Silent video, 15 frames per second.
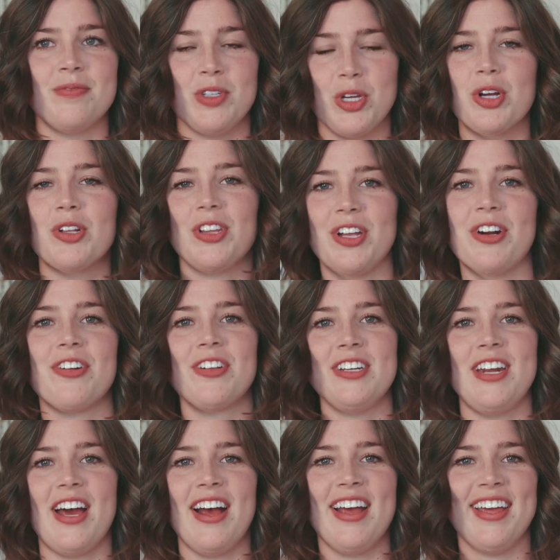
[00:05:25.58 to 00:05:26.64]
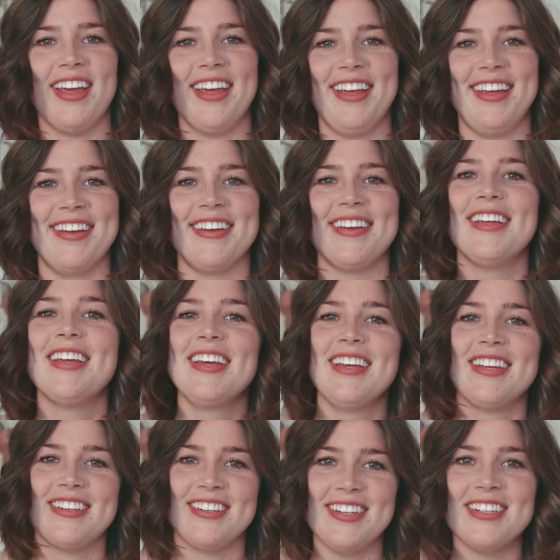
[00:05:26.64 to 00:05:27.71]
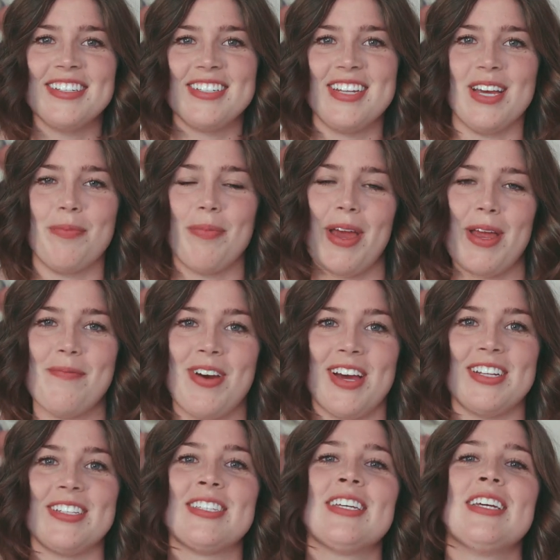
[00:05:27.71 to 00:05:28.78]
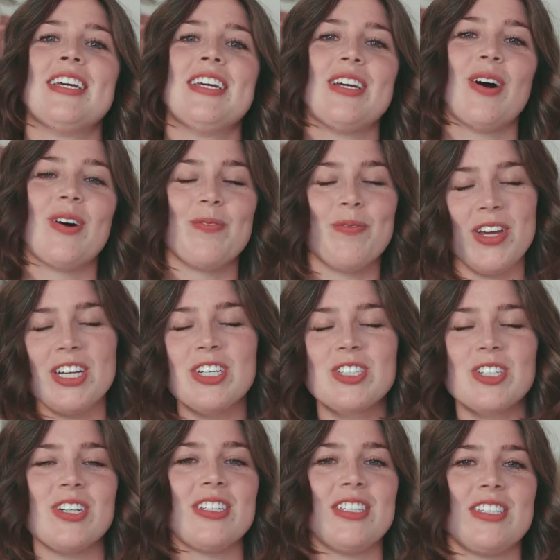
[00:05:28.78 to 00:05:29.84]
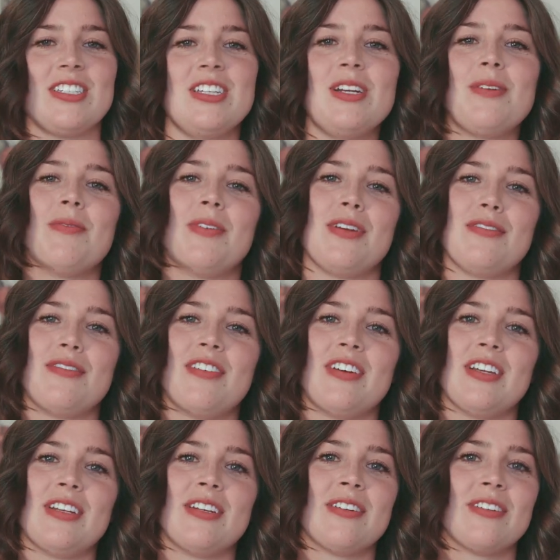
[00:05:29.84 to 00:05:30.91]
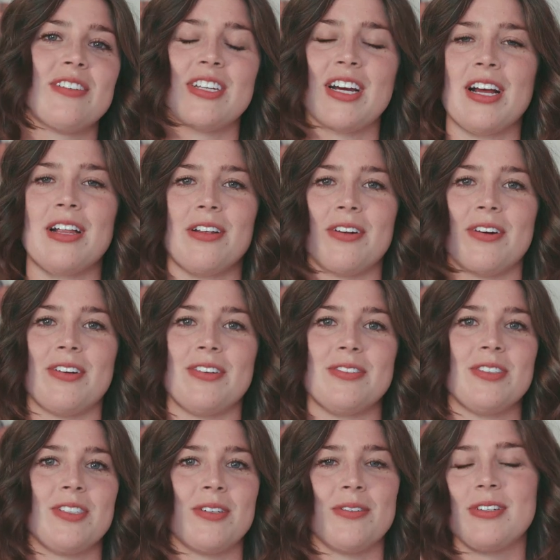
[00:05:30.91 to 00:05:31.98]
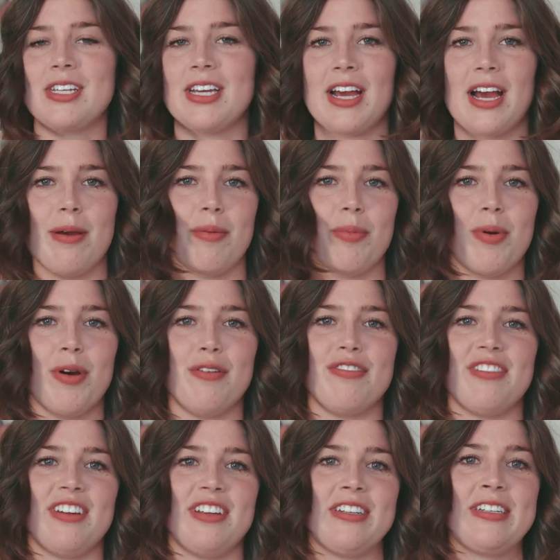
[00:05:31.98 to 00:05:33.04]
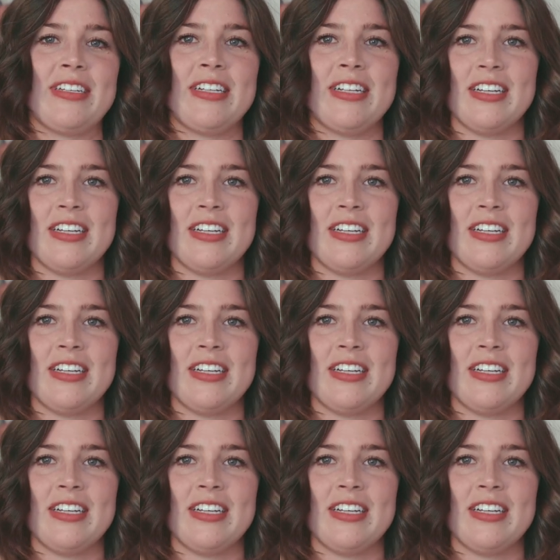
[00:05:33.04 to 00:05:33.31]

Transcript: you're literally dying, you need to take pain meds, make sure it's acetaminophen or Tylenol. Don't take ibuprofen.